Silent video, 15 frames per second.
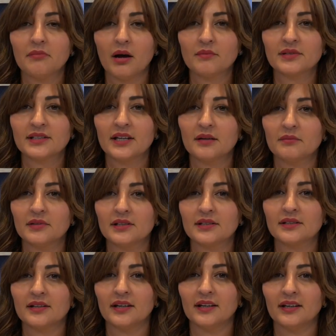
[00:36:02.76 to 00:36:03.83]
mom's name
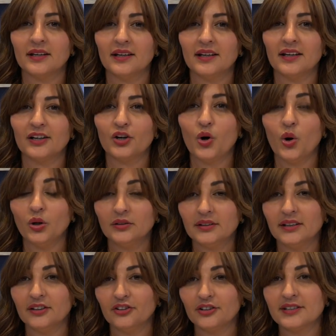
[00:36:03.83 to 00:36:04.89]
is called
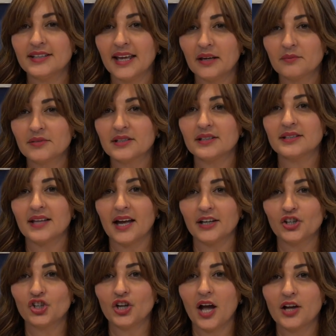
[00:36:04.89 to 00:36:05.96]
here. His name is
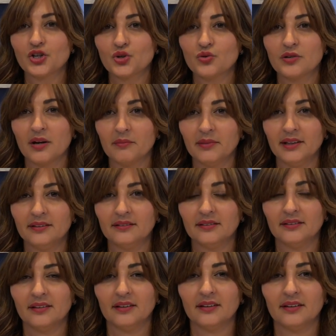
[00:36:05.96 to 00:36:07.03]
Aisha
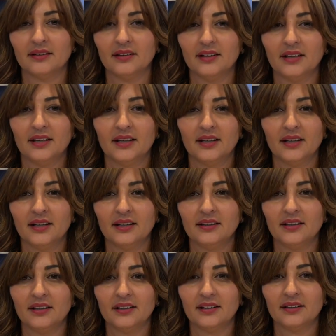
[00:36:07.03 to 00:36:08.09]
Shunamit,
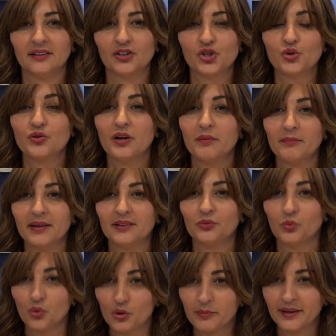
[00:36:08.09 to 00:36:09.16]
the
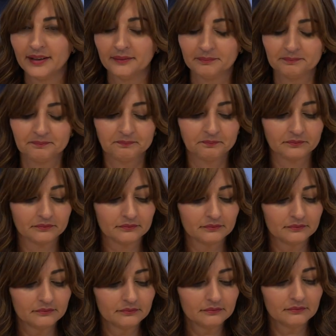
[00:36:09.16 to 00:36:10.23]
Shunamit woman.
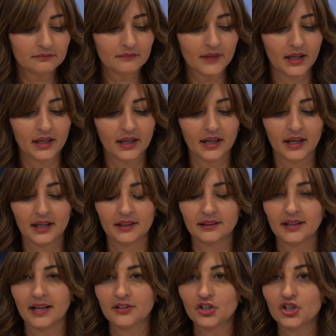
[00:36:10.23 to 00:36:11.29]

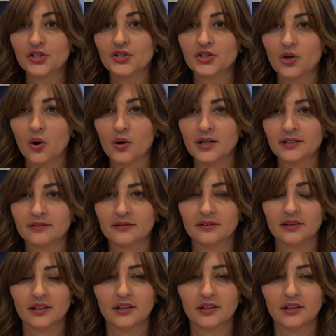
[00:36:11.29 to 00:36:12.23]
And as she saw it,